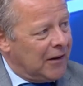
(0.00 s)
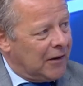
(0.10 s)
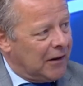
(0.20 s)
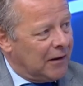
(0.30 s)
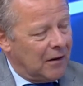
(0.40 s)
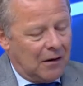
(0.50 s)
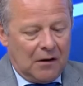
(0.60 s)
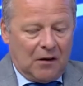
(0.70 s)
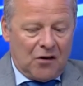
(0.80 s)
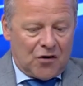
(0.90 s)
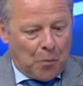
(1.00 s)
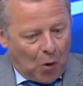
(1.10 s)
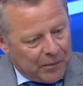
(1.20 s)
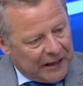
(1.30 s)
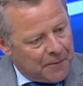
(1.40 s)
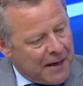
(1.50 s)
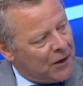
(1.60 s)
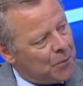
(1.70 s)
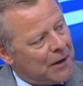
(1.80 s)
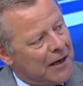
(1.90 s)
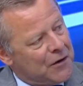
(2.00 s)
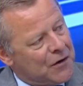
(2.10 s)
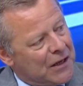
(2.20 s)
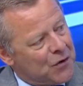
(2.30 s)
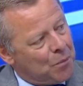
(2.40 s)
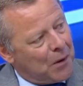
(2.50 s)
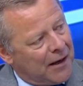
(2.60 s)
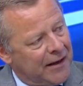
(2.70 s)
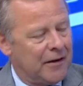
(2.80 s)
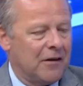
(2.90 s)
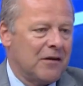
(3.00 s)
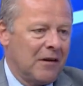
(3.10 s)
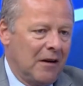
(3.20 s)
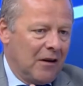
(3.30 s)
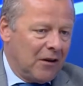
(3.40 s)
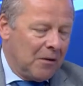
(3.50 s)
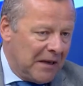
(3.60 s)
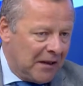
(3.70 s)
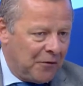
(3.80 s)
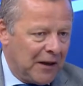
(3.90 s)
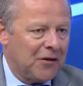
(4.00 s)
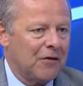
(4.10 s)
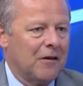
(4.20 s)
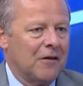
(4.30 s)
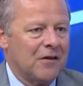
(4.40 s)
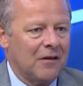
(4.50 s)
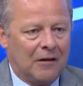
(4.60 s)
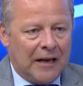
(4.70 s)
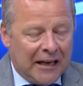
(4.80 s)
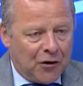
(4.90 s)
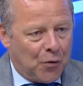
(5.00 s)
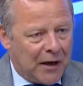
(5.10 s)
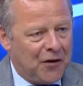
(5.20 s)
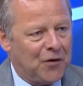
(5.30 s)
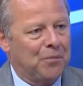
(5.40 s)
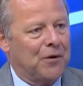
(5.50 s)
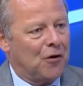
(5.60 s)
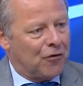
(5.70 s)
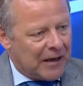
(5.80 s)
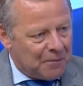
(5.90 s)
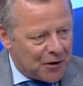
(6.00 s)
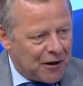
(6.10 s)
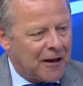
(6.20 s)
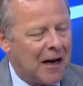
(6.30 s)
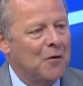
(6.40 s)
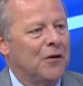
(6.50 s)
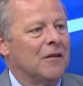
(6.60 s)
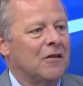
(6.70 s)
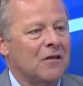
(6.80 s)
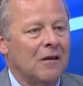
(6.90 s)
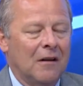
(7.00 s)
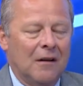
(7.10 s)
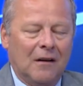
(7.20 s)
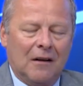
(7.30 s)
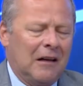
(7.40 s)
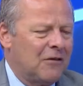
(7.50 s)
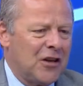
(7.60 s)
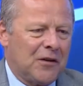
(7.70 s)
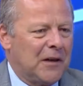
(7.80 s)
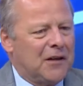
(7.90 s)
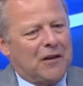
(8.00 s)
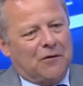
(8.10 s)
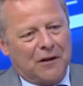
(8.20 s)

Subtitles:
entity. Small, medium enterprises as suppliers, the manufacturers, education programs, accountants, et cetera.